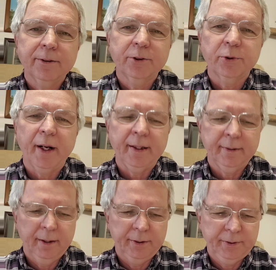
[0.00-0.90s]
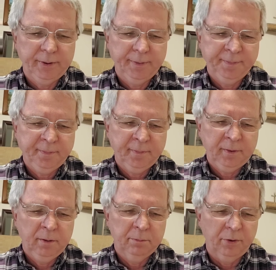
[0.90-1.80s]
strains us,
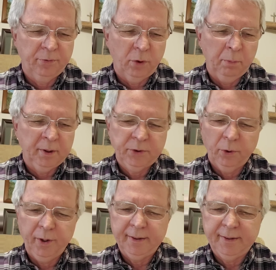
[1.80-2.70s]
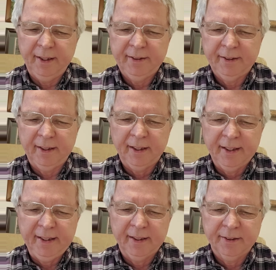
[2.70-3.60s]
performance orientation, and
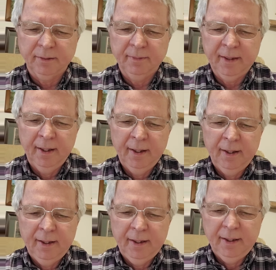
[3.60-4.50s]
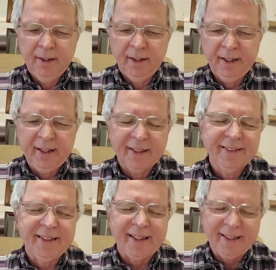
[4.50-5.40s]
legalism,
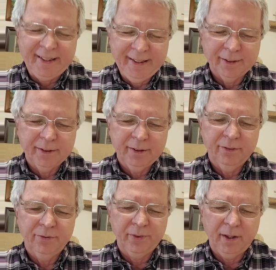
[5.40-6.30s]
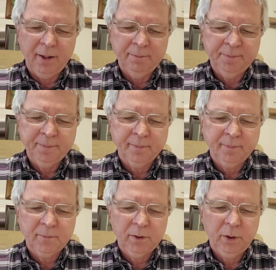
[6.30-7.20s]
legalistic guilt from
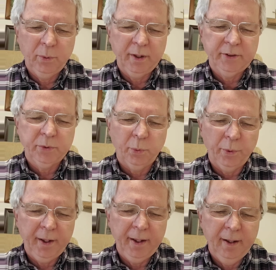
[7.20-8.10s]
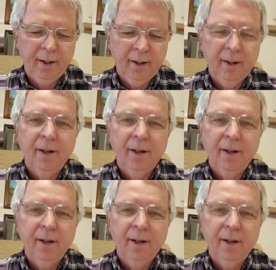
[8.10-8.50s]
which we,